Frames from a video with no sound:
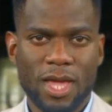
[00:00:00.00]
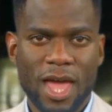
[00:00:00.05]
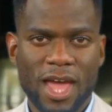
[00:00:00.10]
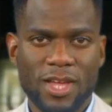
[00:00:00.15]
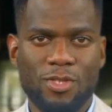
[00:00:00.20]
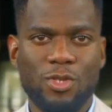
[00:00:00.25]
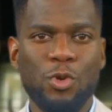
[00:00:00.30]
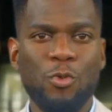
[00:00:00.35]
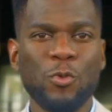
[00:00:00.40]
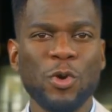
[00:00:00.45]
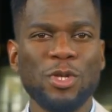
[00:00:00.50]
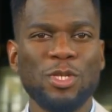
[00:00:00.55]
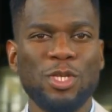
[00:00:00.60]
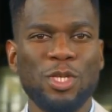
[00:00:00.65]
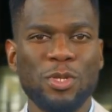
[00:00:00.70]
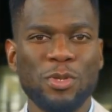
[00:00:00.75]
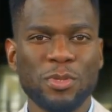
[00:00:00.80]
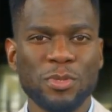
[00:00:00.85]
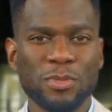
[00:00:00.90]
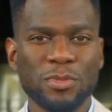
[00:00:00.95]
and you're
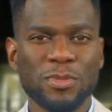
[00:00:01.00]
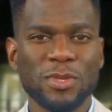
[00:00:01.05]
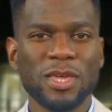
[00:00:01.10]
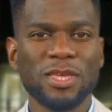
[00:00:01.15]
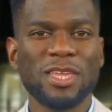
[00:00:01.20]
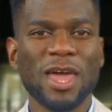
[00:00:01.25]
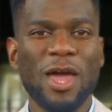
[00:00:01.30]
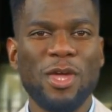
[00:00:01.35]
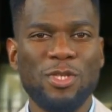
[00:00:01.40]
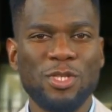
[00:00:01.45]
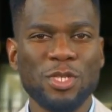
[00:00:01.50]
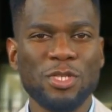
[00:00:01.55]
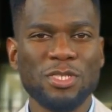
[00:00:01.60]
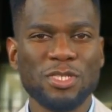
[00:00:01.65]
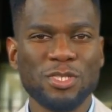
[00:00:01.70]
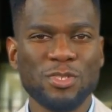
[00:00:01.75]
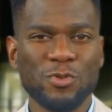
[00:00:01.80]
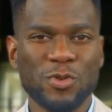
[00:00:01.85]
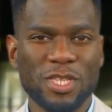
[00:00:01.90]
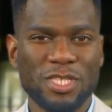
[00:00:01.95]
watching
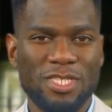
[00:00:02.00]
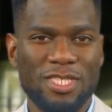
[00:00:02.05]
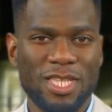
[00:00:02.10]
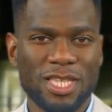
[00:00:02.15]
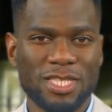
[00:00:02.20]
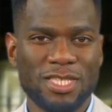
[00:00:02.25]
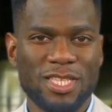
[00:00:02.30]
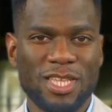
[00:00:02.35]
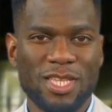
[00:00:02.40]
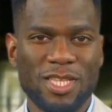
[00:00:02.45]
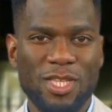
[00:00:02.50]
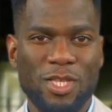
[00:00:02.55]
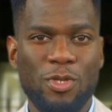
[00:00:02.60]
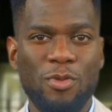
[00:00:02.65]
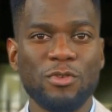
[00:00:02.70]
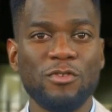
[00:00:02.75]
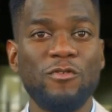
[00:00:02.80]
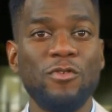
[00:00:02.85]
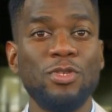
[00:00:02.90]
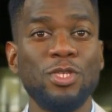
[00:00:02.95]
Intelligence 360
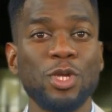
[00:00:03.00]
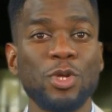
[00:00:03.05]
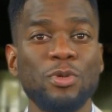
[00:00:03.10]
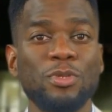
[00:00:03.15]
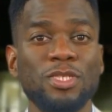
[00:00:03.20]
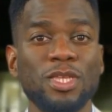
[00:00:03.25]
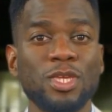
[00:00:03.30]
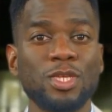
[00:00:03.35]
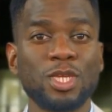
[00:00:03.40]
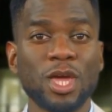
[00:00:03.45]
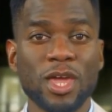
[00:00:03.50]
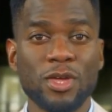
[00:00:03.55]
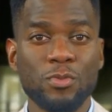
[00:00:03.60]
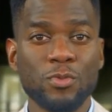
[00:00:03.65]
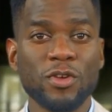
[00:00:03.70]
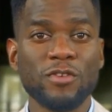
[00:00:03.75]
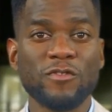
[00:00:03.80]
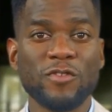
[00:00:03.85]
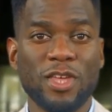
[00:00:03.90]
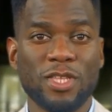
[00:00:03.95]
News for Tuesday,
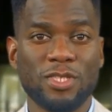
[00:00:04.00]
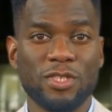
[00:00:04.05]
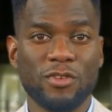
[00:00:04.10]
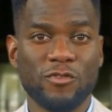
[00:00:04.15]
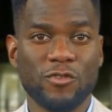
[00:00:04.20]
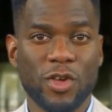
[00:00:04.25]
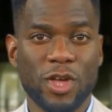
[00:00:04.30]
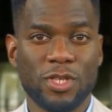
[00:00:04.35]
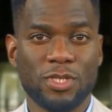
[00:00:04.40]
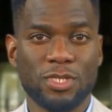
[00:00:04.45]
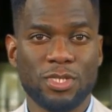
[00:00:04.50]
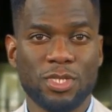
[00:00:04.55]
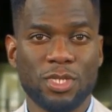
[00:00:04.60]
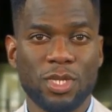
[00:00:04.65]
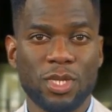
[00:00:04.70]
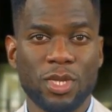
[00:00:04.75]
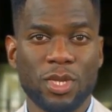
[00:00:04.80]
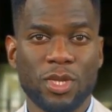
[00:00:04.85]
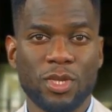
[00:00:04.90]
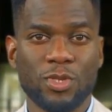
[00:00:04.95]
January 31st,
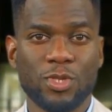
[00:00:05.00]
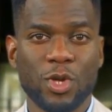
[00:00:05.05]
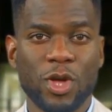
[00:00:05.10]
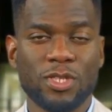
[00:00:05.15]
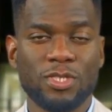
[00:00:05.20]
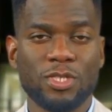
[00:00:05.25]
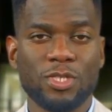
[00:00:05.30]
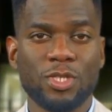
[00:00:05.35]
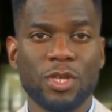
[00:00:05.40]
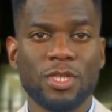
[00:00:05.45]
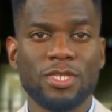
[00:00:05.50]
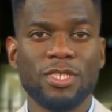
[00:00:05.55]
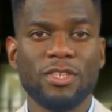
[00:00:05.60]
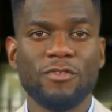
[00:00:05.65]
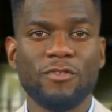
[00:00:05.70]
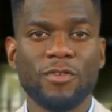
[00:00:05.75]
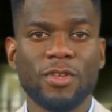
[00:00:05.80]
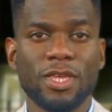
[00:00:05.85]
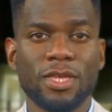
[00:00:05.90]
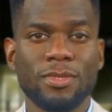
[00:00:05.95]

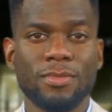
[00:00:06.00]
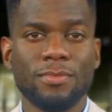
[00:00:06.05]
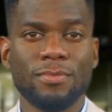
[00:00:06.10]
2023.